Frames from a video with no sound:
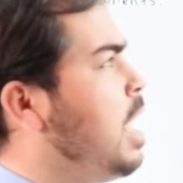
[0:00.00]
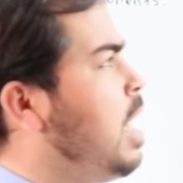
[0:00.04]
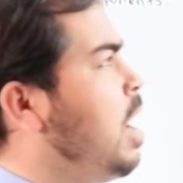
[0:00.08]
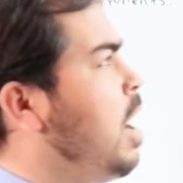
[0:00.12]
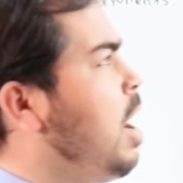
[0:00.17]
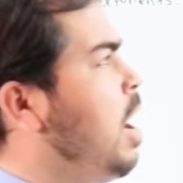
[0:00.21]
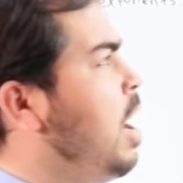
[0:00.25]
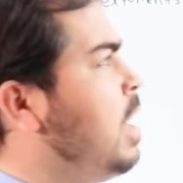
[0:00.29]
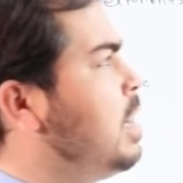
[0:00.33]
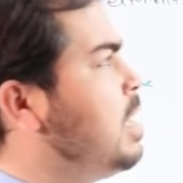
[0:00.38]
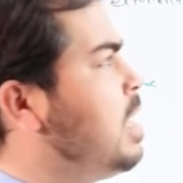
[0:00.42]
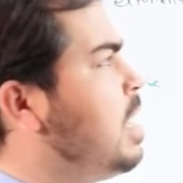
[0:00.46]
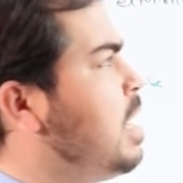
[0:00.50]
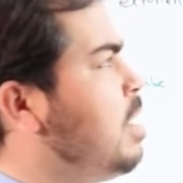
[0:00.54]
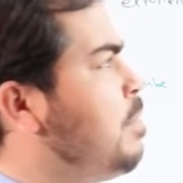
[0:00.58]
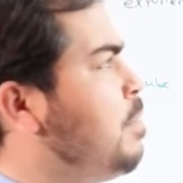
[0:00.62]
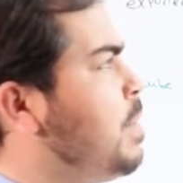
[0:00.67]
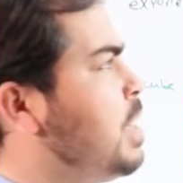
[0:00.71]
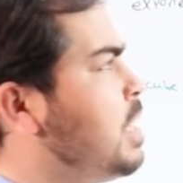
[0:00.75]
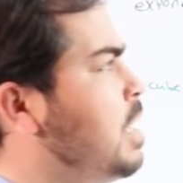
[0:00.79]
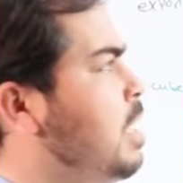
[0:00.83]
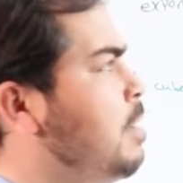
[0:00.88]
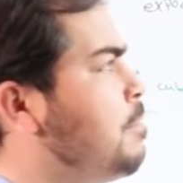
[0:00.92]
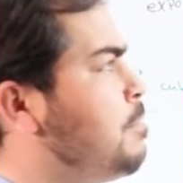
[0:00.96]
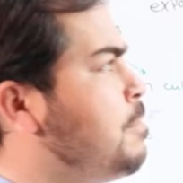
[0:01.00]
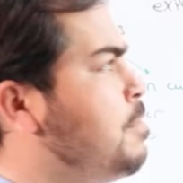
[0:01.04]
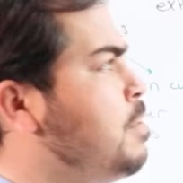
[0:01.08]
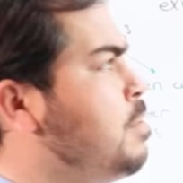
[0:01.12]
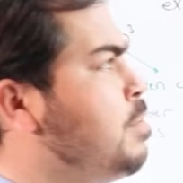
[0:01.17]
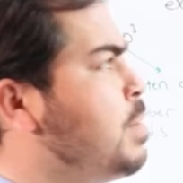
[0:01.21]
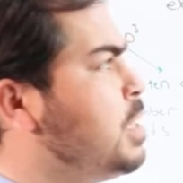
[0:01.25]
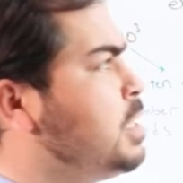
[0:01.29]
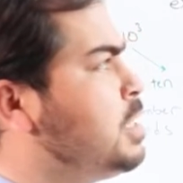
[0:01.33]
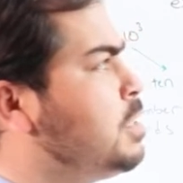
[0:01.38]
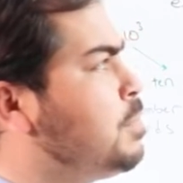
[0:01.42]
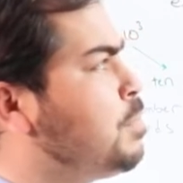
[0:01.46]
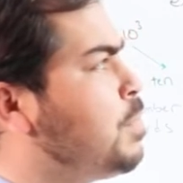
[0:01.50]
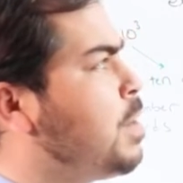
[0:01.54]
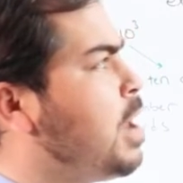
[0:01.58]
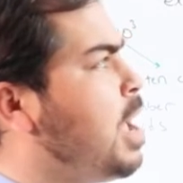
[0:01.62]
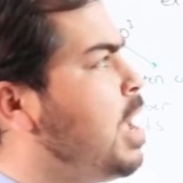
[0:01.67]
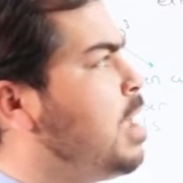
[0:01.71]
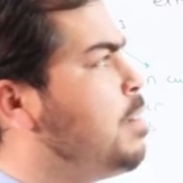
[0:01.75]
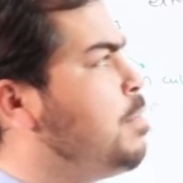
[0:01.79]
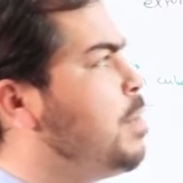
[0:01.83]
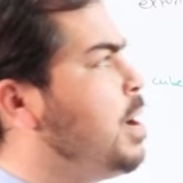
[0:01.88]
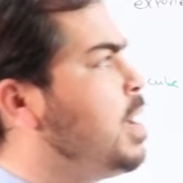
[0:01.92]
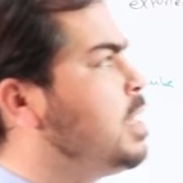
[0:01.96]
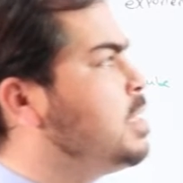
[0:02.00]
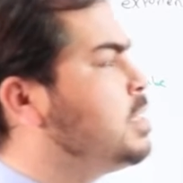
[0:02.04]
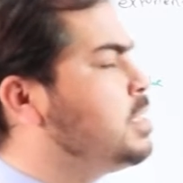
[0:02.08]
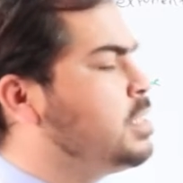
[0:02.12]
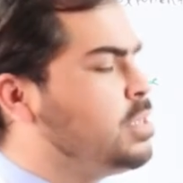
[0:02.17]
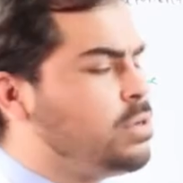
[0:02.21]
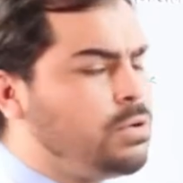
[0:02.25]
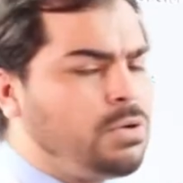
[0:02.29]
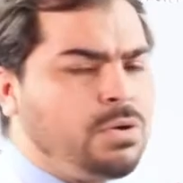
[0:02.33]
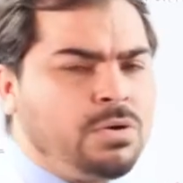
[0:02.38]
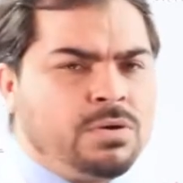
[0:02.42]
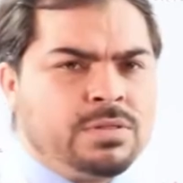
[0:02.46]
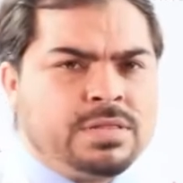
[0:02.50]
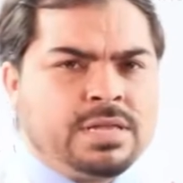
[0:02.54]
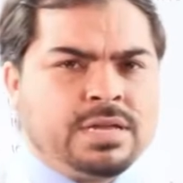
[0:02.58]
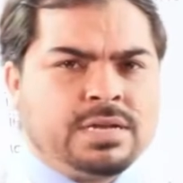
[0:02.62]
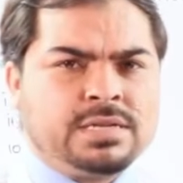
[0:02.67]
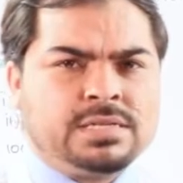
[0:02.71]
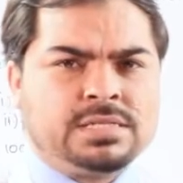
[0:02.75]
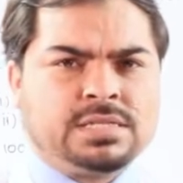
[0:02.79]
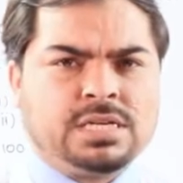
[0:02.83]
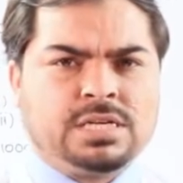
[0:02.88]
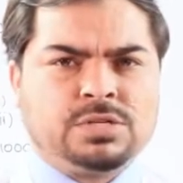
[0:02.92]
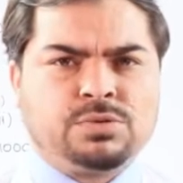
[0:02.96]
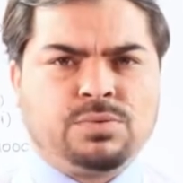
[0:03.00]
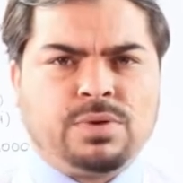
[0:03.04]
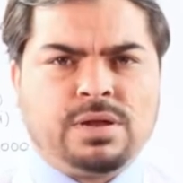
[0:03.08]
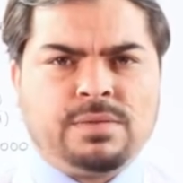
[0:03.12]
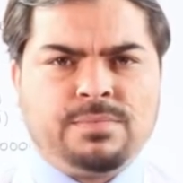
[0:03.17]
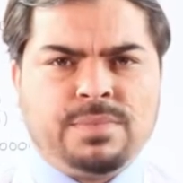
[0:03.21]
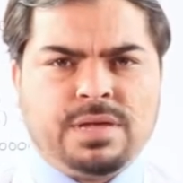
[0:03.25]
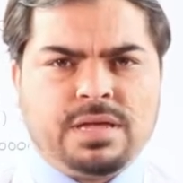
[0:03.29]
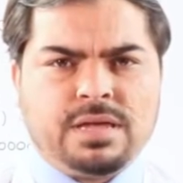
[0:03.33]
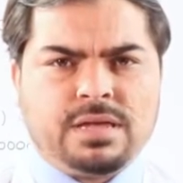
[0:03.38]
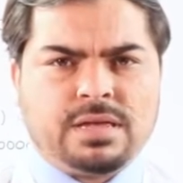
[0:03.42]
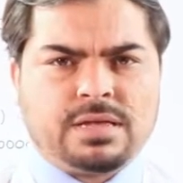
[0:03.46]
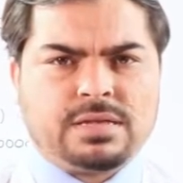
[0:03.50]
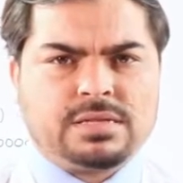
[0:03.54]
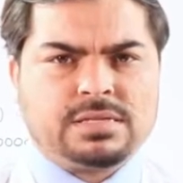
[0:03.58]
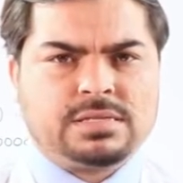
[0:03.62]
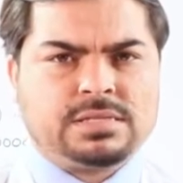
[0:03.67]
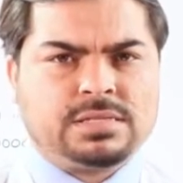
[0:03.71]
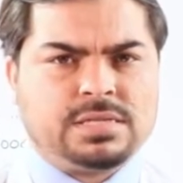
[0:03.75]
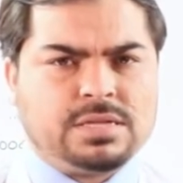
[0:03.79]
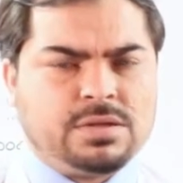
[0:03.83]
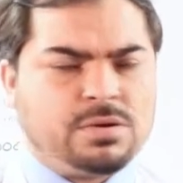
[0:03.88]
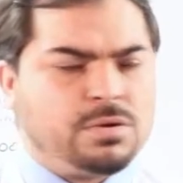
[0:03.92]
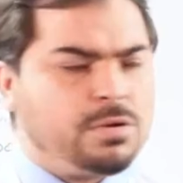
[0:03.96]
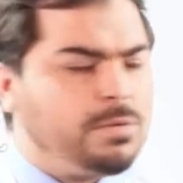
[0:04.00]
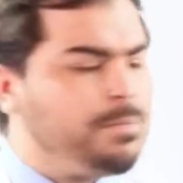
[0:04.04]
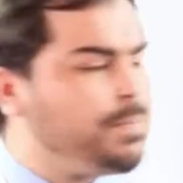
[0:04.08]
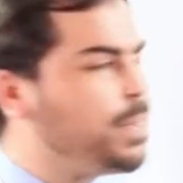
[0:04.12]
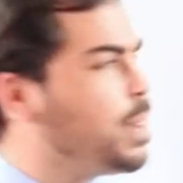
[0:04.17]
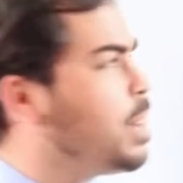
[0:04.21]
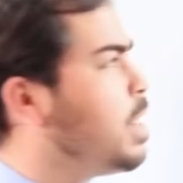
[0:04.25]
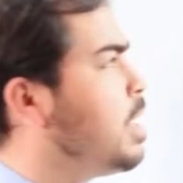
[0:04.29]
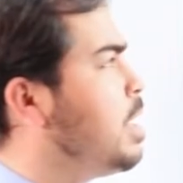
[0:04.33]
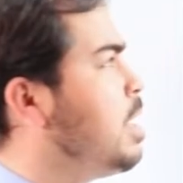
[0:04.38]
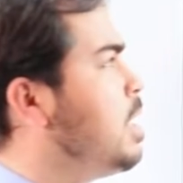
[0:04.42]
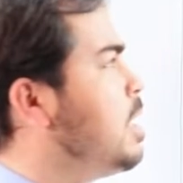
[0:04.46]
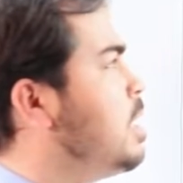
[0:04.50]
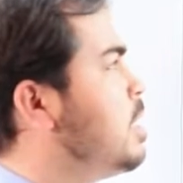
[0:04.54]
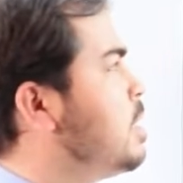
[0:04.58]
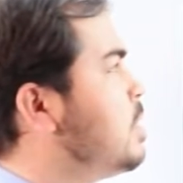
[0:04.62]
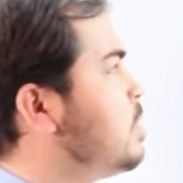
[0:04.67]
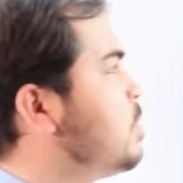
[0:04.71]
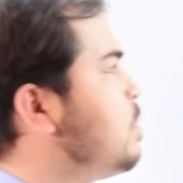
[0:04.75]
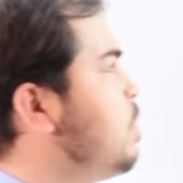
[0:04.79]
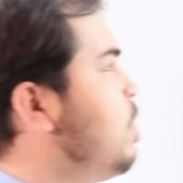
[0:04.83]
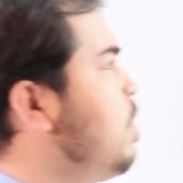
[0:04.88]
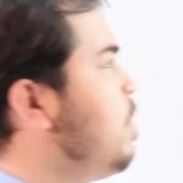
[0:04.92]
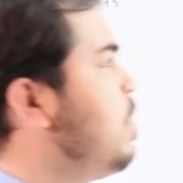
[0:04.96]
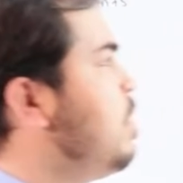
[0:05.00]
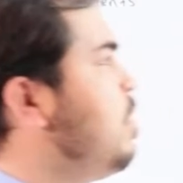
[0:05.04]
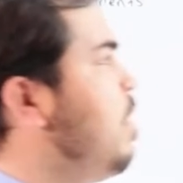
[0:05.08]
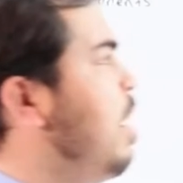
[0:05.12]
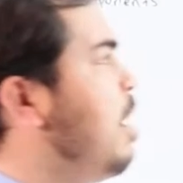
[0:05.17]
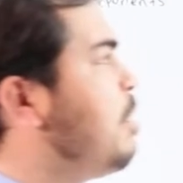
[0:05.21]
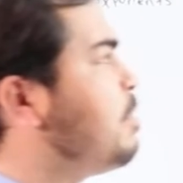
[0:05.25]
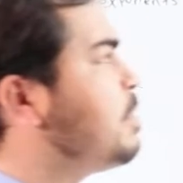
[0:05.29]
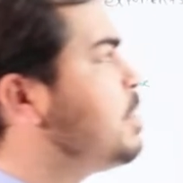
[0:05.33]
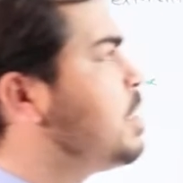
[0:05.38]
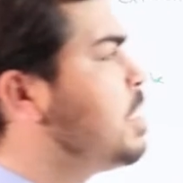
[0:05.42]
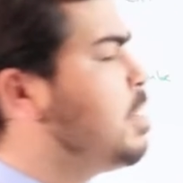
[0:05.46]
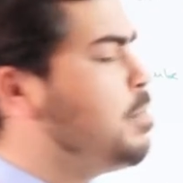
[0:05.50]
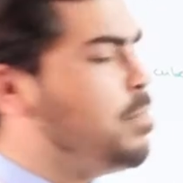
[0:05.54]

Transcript: all the number, if we multiply by 0, the result will be 0. So you have to